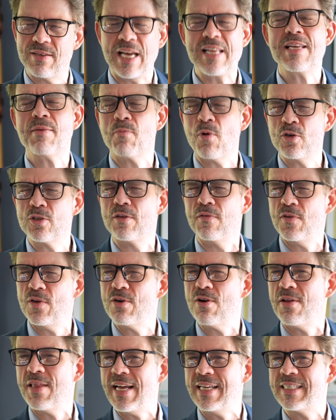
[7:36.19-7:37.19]
I think most of you
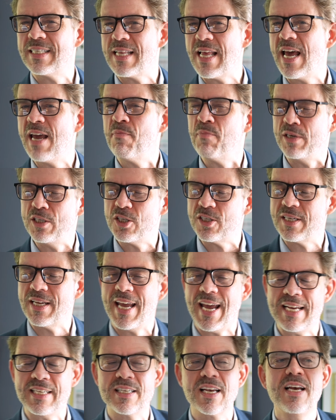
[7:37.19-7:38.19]
know that slang, but just in
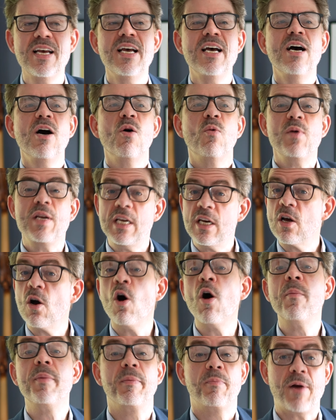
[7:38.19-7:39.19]
case, we need to go
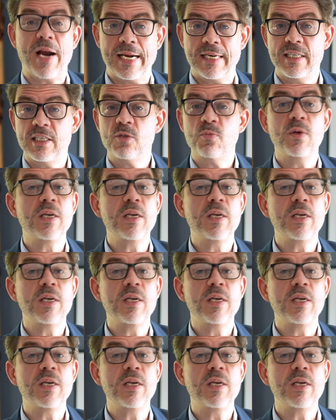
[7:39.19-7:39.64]
home and practice.